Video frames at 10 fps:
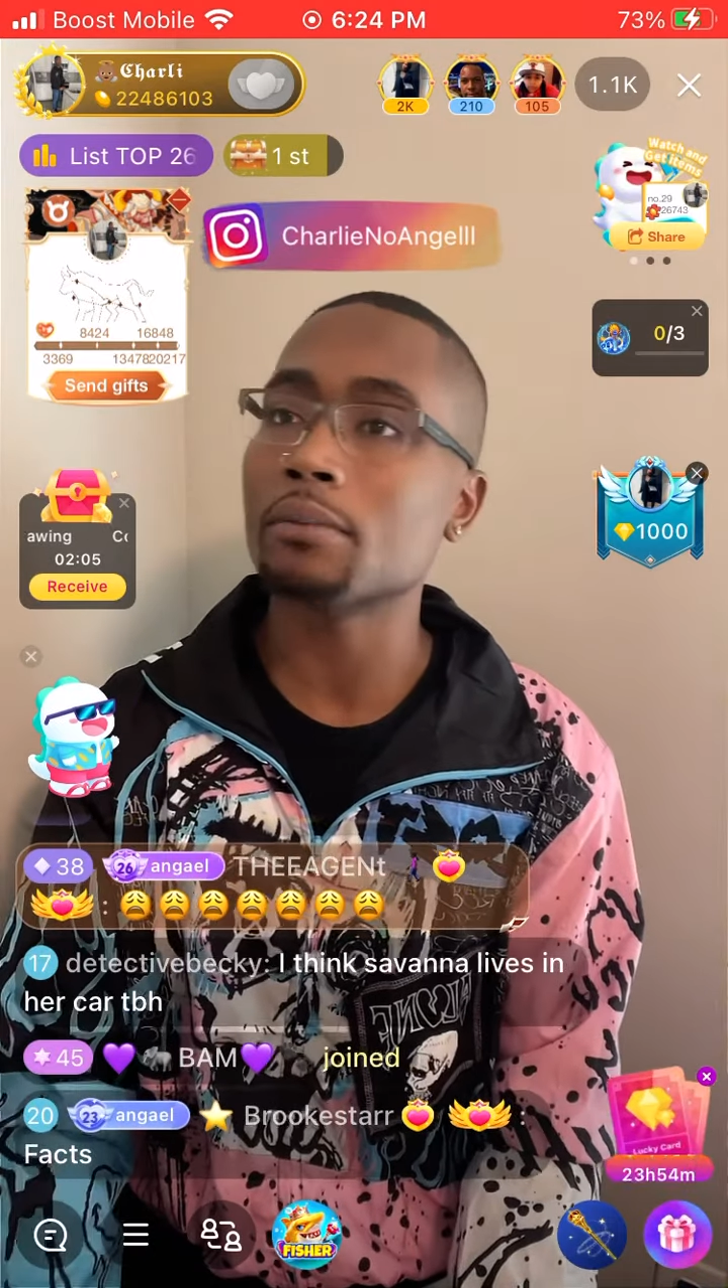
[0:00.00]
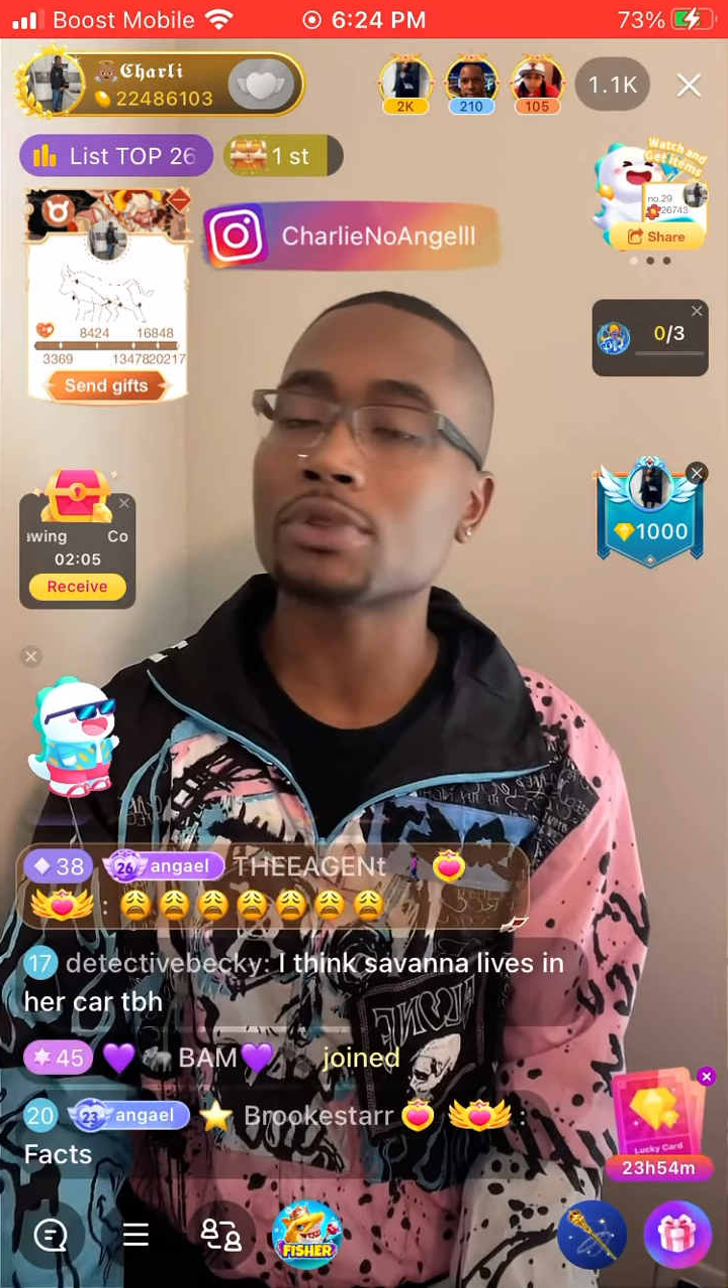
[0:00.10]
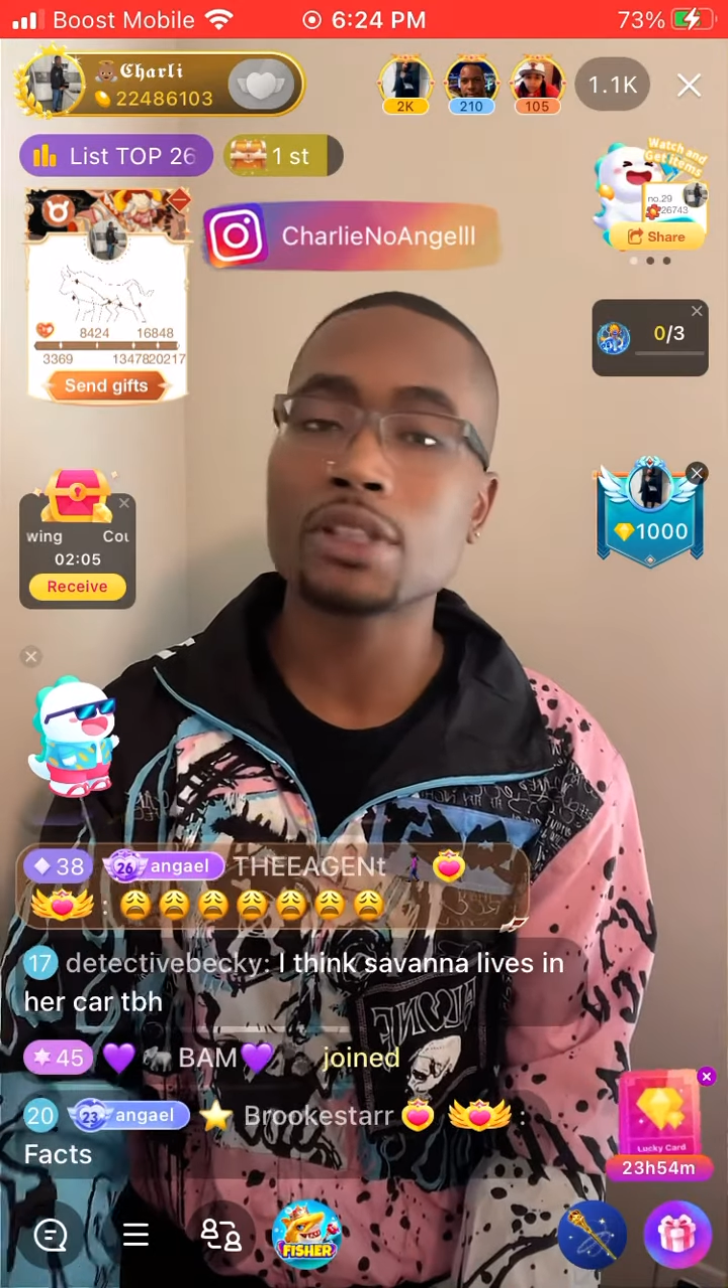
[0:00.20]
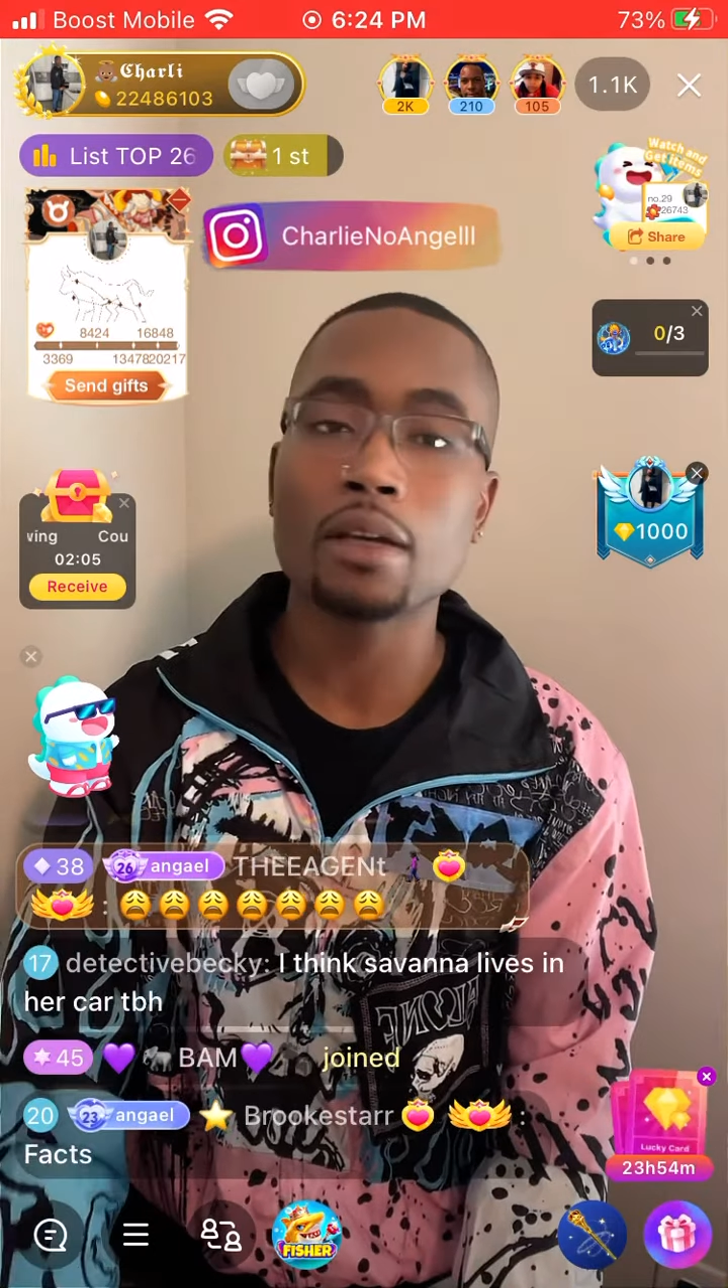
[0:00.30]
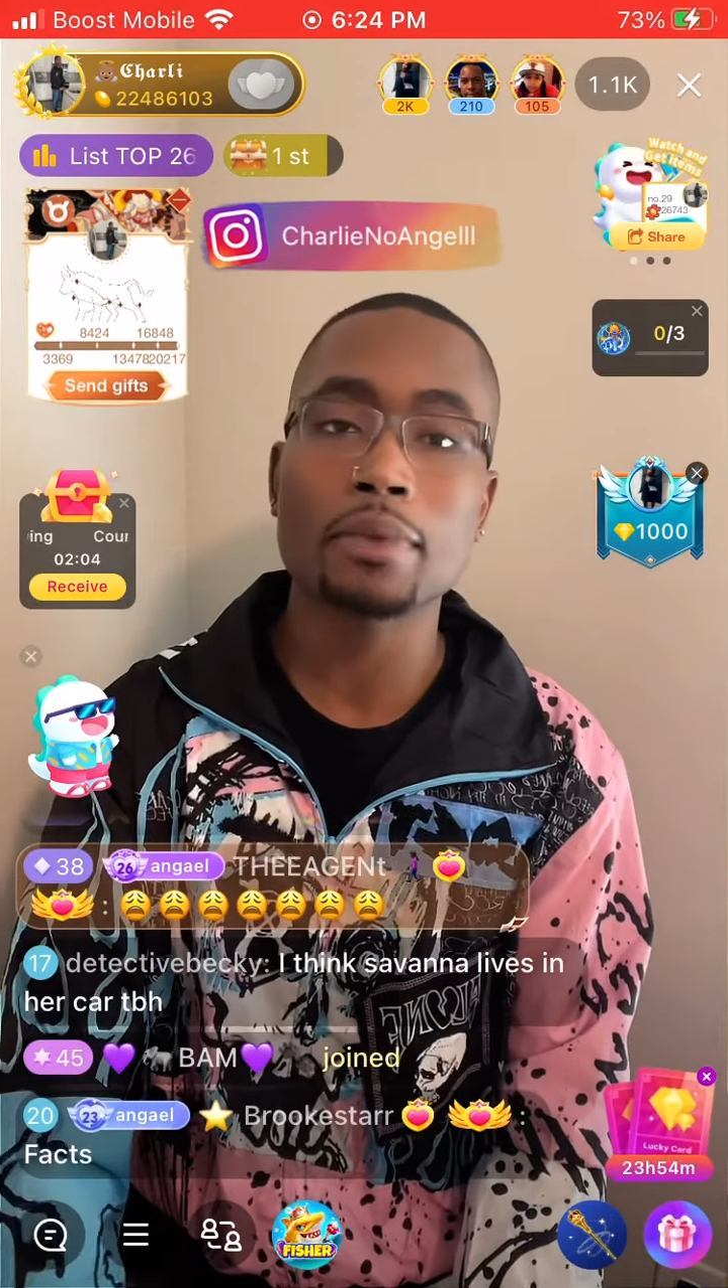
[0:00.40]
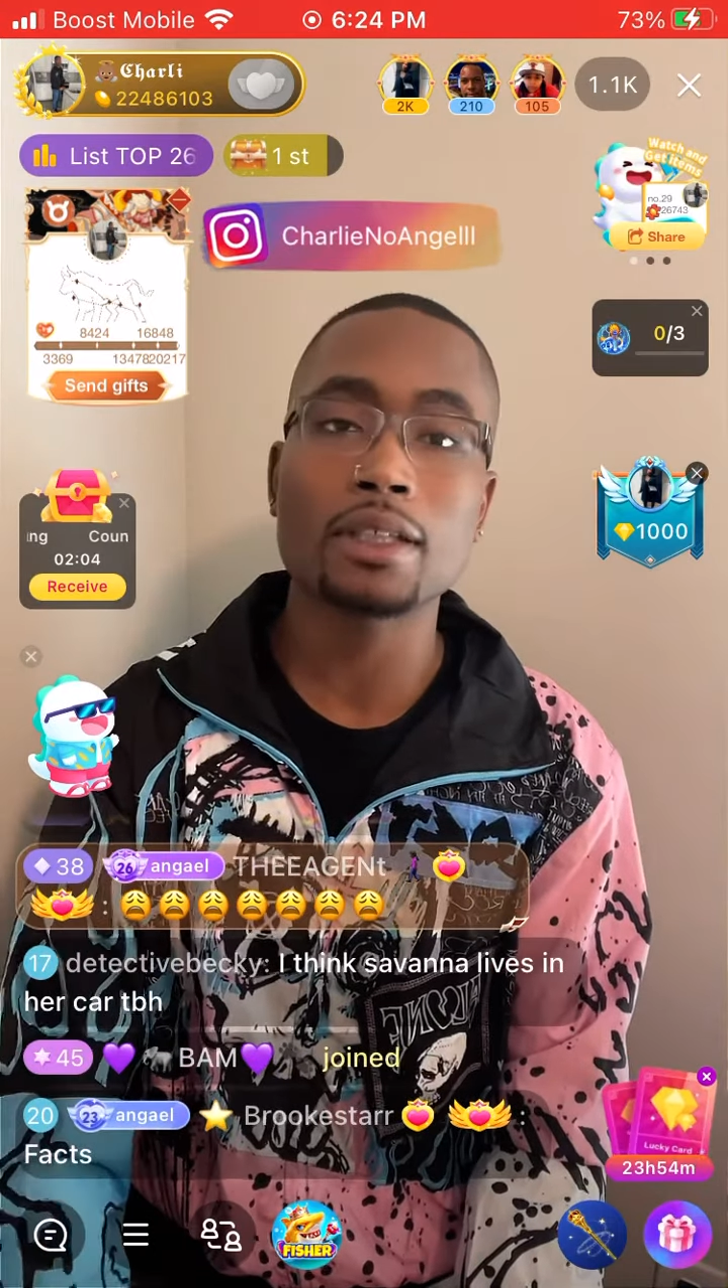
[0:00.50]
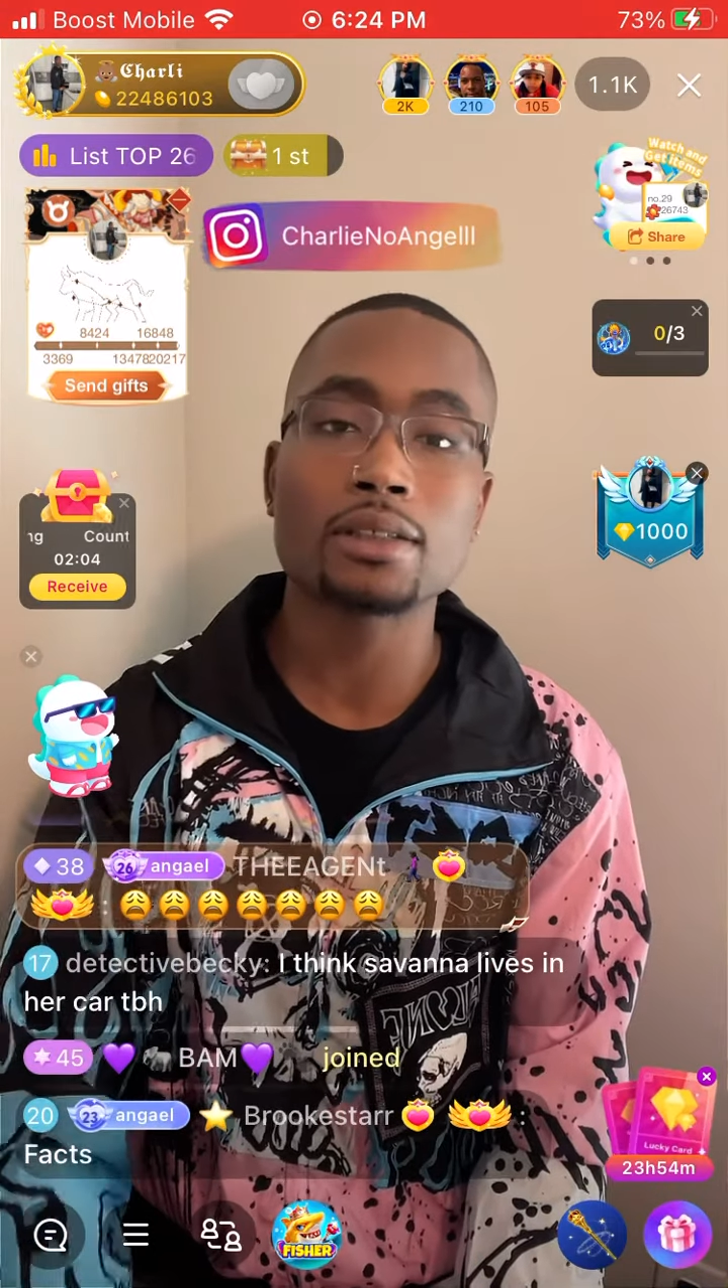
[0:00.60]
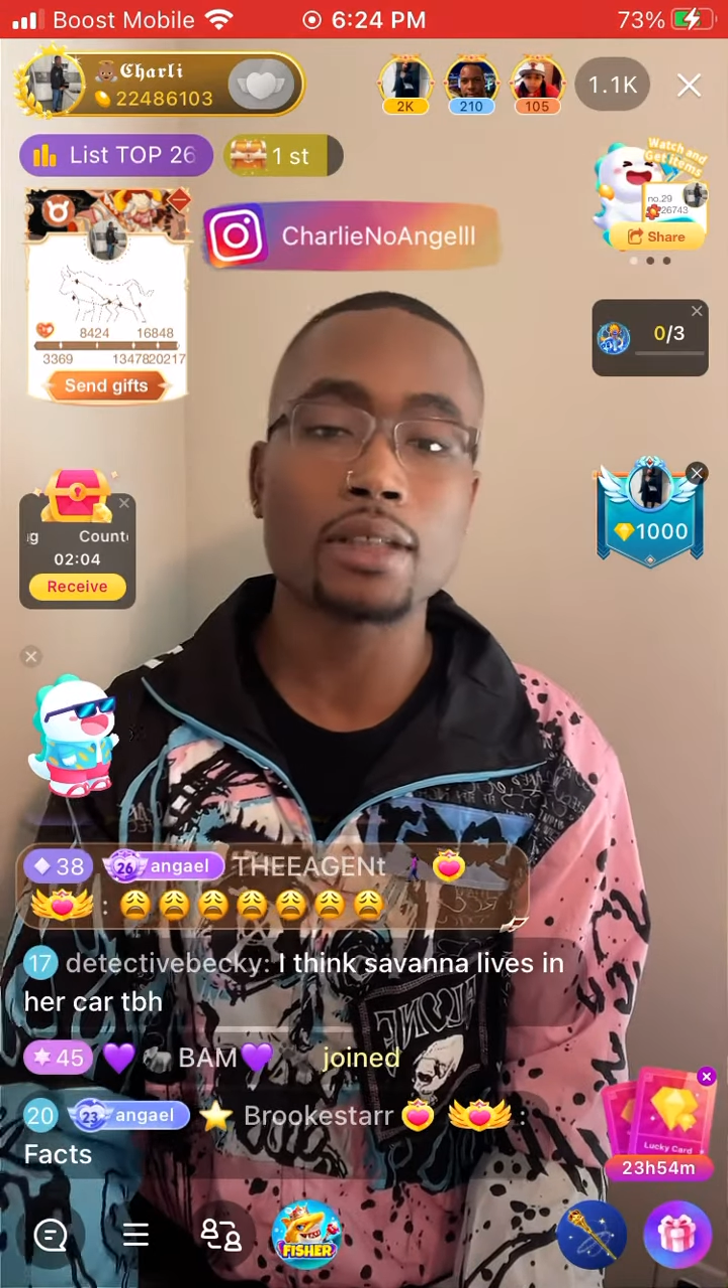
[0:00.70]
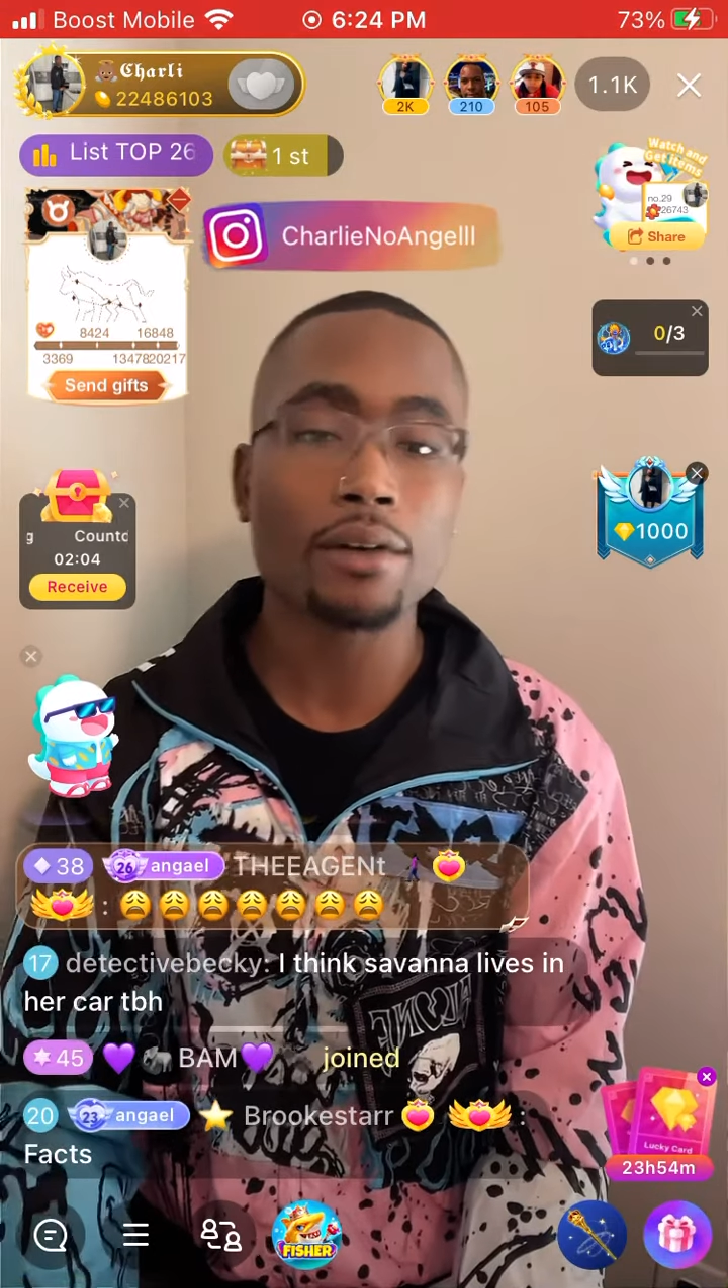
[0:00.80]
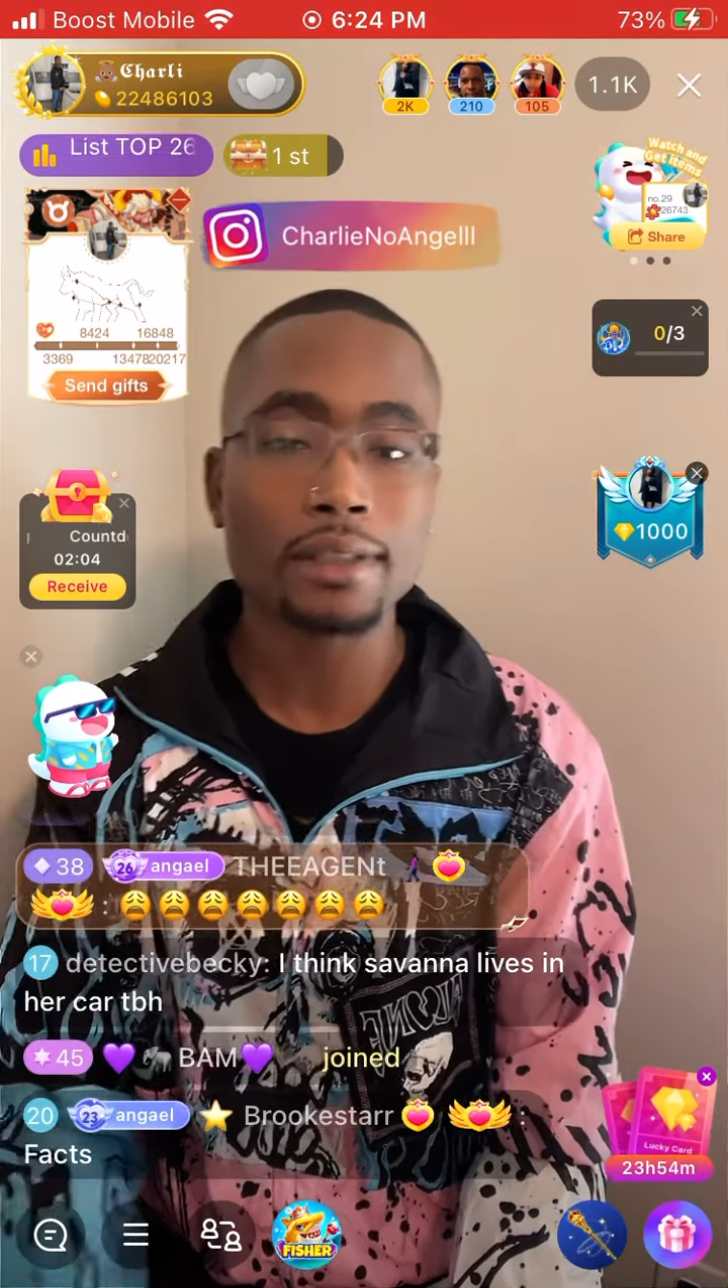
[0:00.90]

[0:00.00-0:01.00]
shit be so